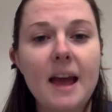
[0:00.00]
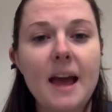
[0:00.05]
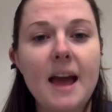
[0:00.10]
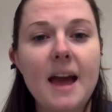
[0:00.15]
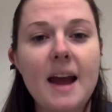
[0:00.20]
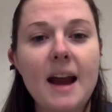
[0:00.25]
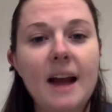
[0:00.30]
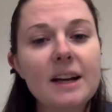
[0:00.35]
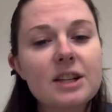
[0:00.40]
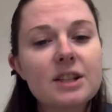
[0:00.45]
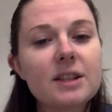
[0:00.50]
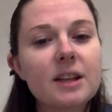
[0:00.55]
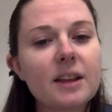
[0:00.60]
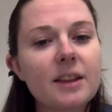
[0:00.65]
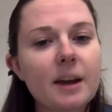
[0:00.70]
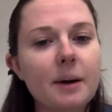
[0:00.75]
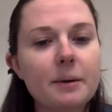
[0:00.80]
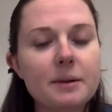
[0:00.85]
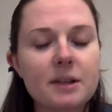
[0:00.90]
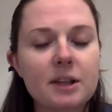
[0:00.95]
And I just thought
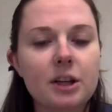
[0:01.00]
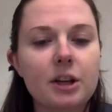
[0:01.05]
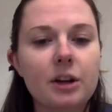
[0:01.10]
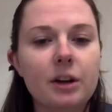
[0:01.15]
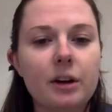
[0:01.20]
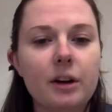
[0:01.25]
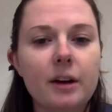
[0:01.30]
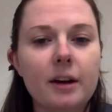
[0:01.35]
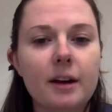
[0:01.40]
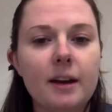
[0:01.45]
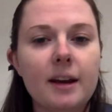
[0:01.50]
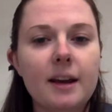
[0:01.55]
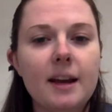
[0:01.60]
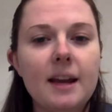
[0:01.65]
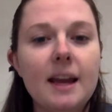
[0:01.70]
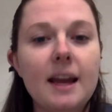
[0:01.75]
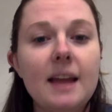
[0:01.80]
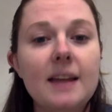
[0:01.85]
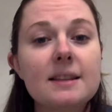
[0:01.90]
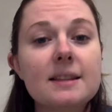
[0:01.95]
that was a good
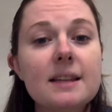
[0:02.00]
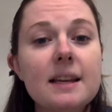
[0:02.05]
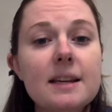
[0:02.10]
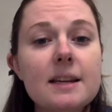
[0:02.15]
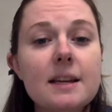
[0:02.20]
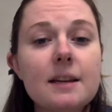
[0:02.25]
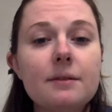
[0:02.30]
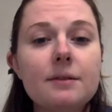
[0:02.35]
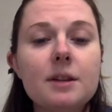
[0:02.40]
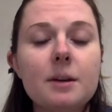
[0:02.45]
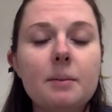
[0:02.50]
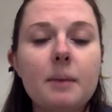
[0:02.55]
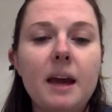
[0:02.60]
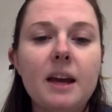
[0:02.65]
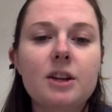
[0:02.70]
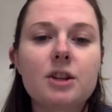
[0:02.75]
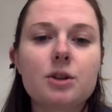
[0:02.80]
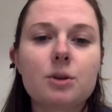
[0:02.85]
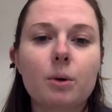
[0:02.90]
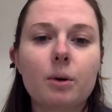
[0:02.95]
incentive to
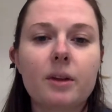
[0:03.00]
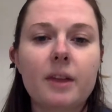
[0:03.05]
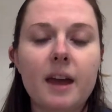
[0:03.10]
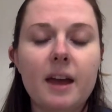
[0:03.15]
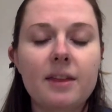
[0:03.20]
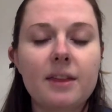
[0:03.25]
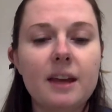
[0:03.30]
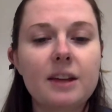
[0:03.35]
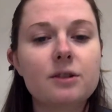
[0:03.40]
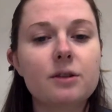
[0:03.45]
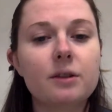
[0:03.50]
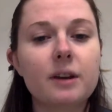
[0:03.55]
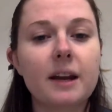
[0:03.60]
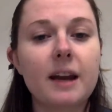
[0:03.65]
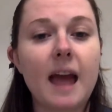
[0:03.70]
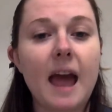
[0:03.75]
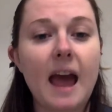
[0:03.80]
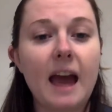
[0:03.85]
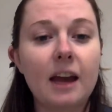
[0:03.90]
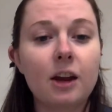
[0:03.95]
make sure that things are
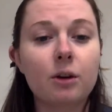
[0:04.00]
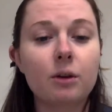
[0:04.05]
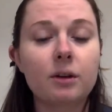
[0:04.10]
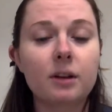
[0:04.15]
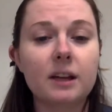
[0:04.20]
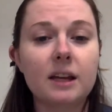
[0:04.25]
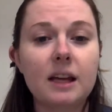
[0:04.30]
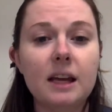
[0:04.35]
done accurately,